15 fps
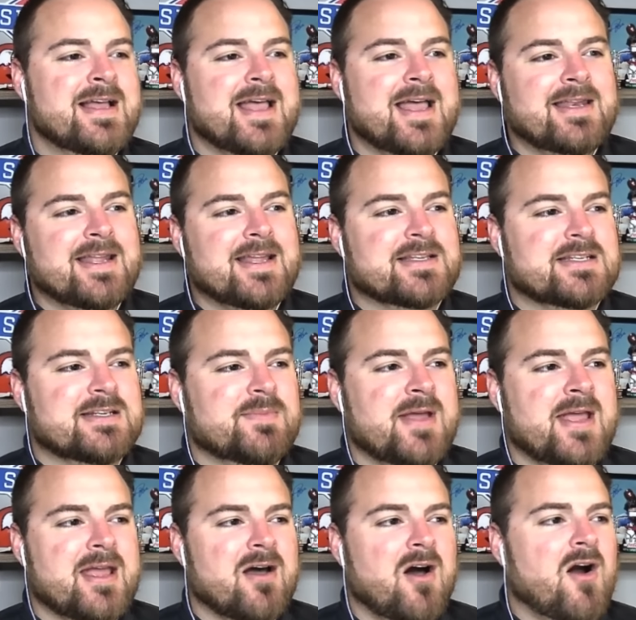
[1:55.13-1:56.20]
it needs to
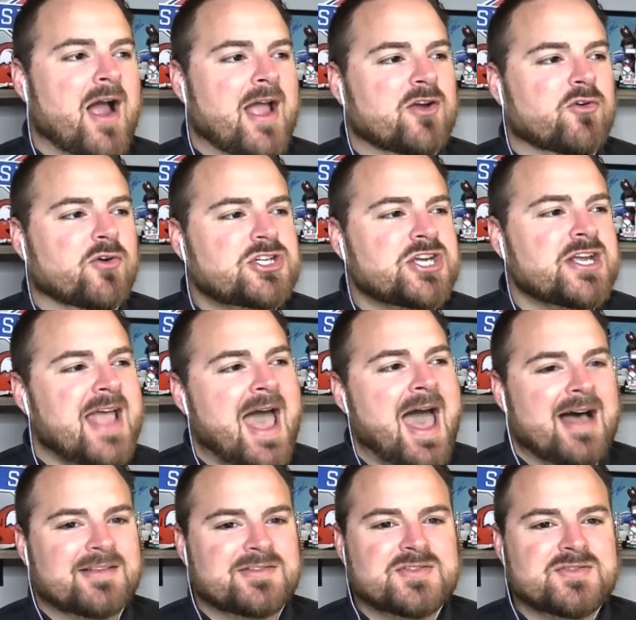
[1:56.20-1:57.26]
be. All right, Christian
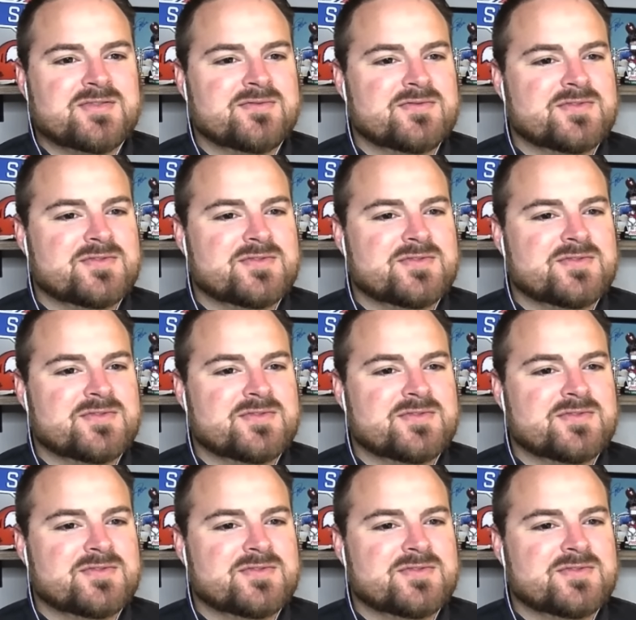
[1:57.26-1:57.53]
Gass.